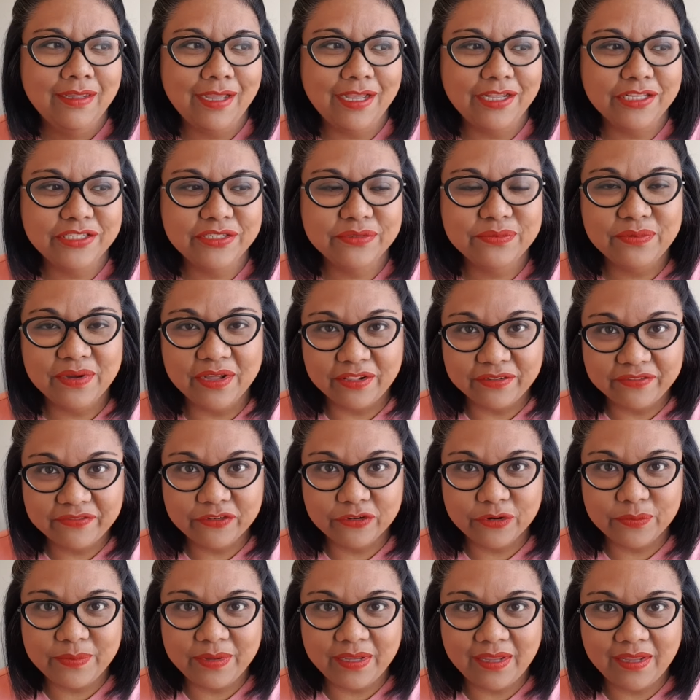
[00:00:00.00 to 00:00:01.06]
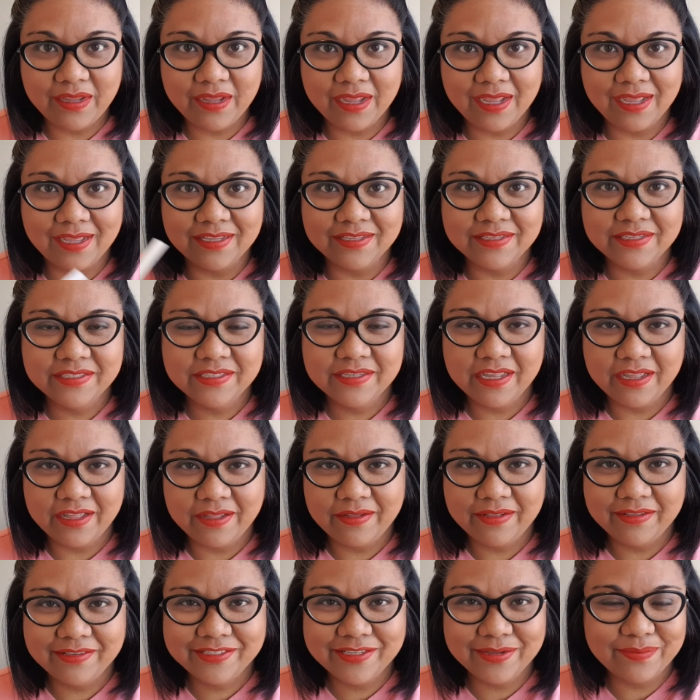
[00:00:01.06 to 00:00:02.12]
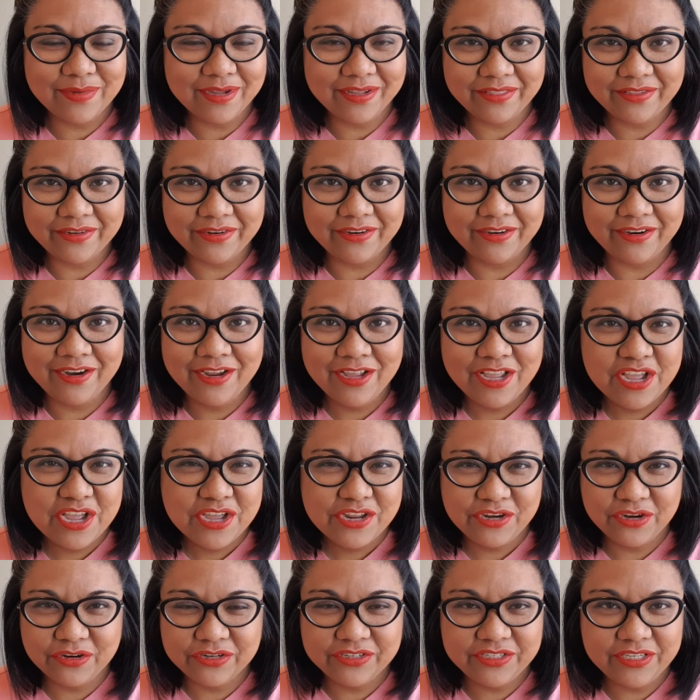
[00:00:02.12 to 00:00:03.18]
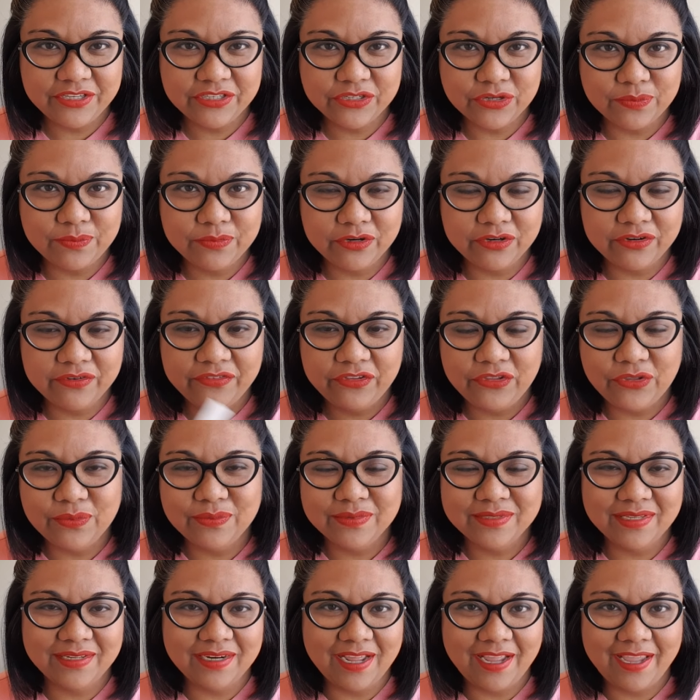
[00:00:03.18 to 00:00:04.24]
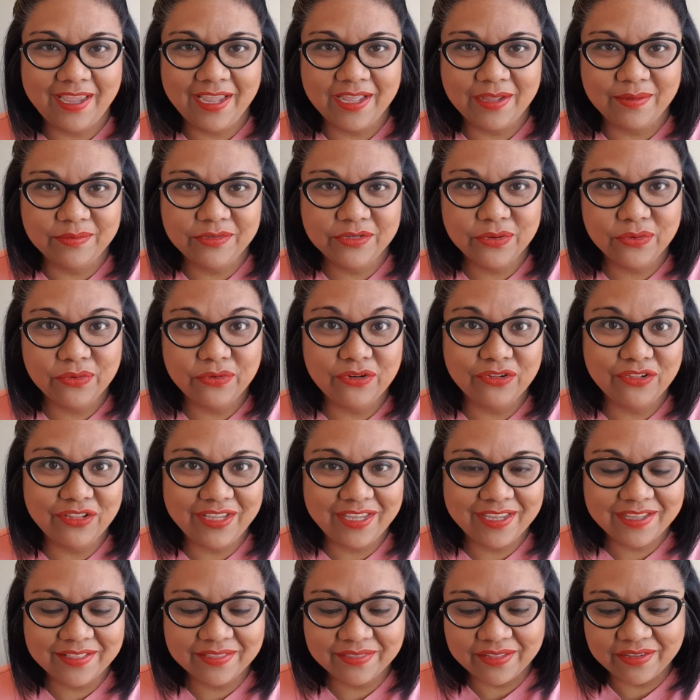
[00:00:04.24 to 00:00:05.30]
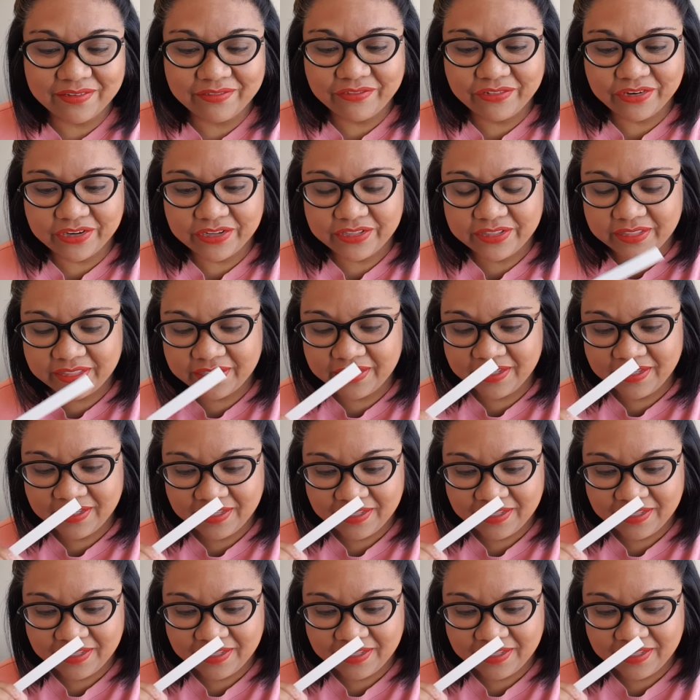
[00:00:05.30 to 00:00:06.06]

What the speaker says: as well for me as some other Narciso perfumes that I am totally in love with.